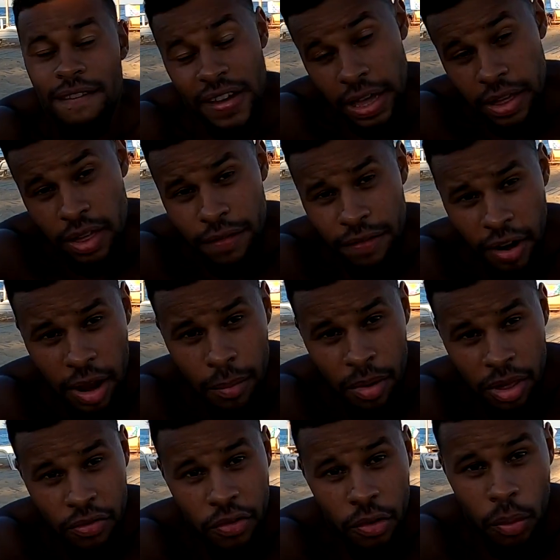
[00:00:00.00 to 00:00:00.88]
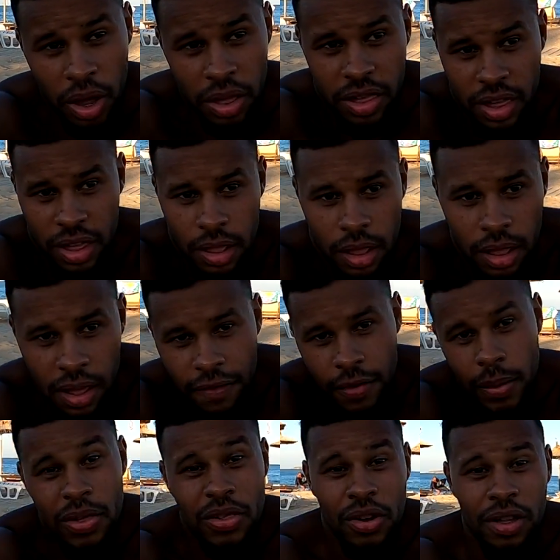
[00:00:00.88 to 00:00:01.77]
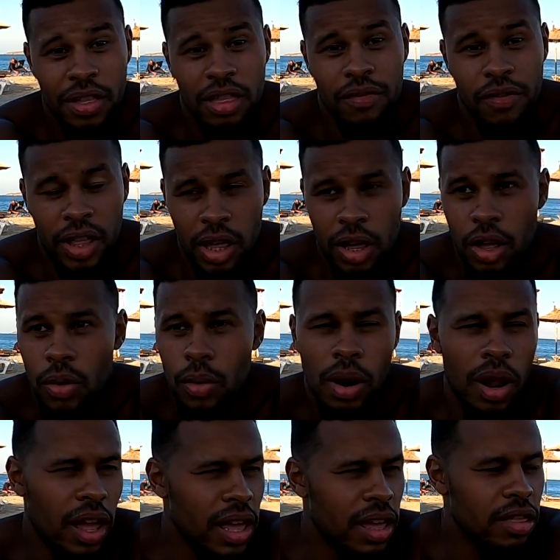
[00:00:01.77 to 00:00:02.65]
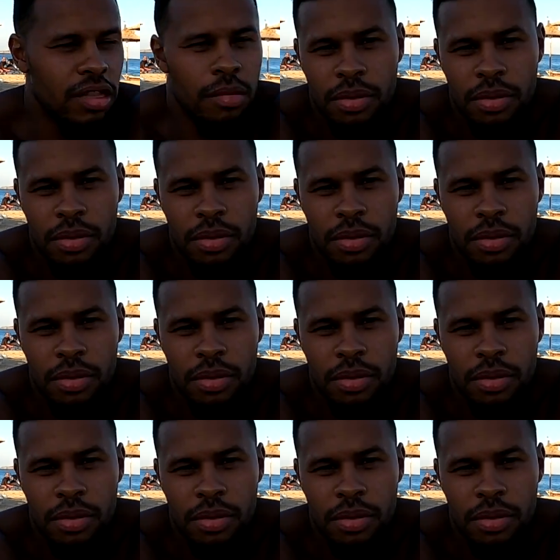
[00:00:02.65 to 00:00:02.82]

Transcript: Thank you very much for watching. If you enjoyed this video, like,